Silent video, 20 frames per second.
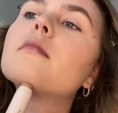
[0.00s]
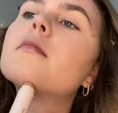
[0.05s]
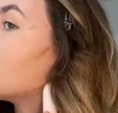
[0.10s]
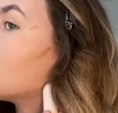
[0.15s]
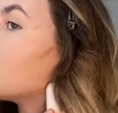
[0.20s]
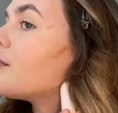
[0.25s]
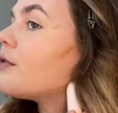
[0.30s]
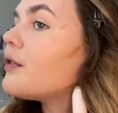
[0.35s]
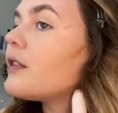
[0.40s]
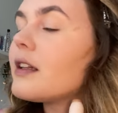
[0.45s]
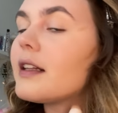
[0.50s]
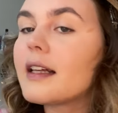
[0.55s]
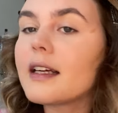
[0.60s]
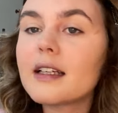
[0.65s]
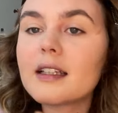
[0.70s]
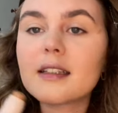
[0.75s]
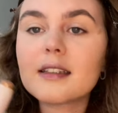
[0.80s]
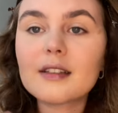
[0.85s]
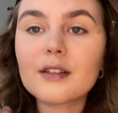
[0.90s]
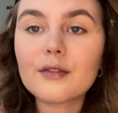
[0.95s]
I feel
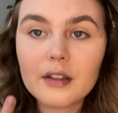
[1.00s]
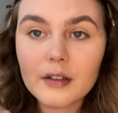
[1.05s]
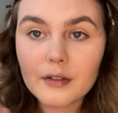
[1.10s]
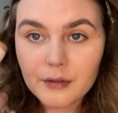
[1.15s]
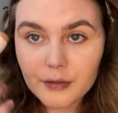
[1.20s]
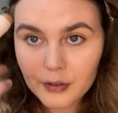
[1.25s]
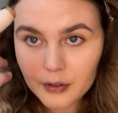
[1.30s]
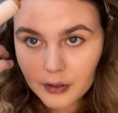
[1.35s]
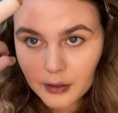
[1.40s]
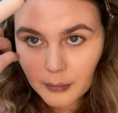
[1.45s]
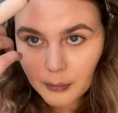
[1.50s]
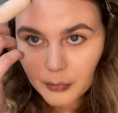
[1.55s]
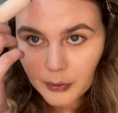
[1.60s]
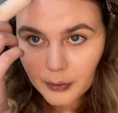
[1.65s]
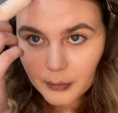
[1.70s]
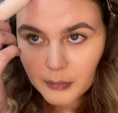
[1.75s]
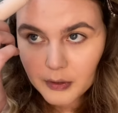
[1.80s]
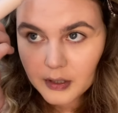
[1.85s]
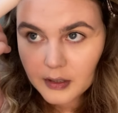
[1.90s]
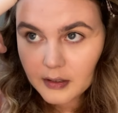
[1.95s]
like it's a very
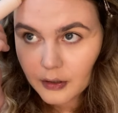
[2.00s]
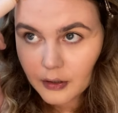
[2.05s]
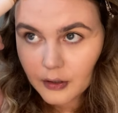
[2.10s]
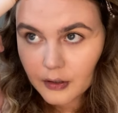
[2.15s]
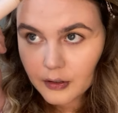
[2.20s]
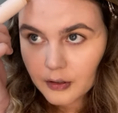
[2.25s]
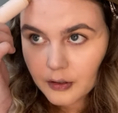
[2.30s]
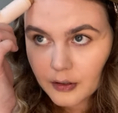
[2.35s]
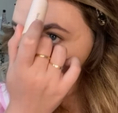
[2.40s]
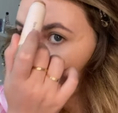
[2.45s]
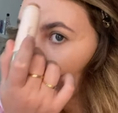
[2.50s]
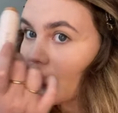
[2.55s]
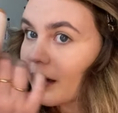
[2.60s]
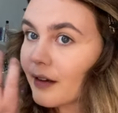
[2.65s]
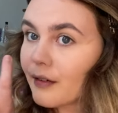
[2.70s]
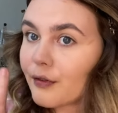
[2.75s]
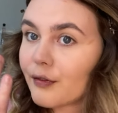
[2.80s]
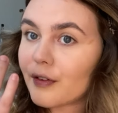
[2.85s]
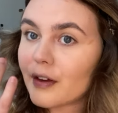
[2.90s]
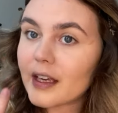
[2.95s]
prominent color on
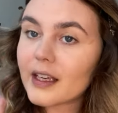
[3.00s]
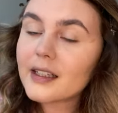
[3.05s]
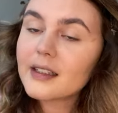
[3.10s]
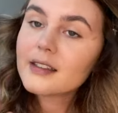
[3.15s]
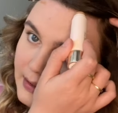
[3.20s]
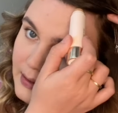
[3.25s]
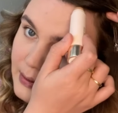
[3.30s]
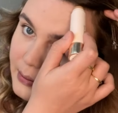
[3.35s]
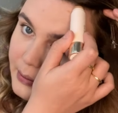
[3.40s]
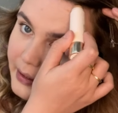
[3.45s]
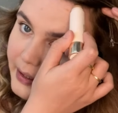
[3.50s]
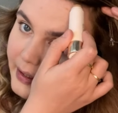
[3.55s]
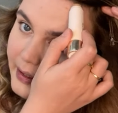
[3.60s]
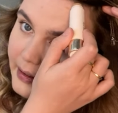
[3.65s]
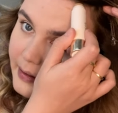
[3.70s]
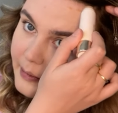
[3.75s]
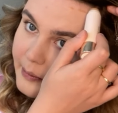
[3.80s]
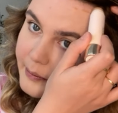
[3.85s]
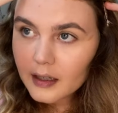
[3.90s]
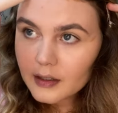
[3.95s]
my face, that's
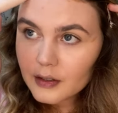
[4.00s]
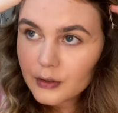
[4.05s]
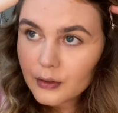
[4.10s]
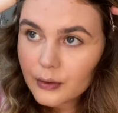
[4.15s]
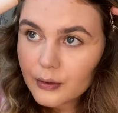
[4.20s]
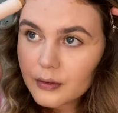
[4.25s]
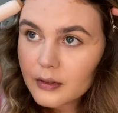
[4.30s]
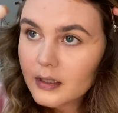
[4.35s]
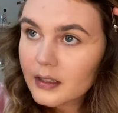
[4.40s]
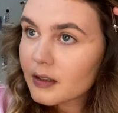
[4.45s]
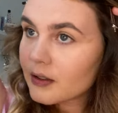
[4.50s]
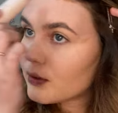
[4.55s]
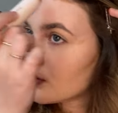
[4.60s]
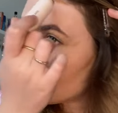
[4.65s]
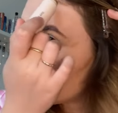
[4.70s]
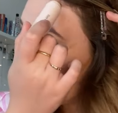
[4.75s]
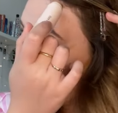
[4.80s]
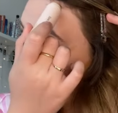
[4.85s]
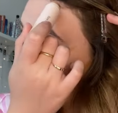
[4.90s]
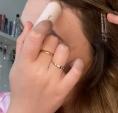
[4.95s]
why I don't need to
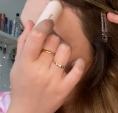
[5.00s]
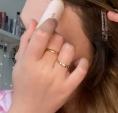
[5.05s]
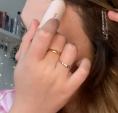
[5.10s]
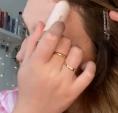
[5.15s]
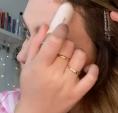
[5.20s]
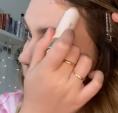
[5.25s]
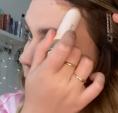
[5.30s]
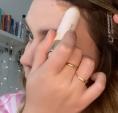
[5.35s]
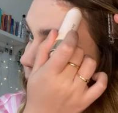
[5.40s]
use a